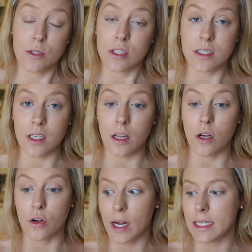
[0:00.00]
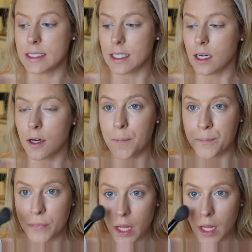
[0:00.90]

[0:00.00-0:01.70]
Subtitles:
which is still a great deal.